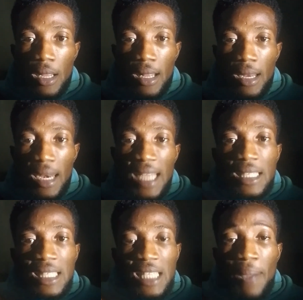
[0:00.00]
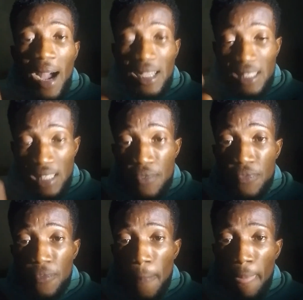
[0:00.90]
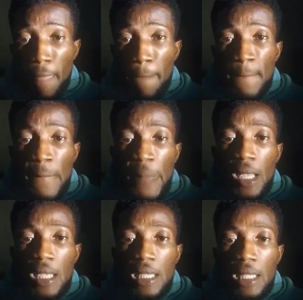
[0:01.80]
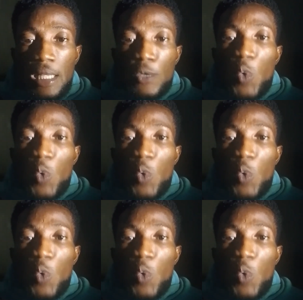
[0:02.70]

Let it seem as if you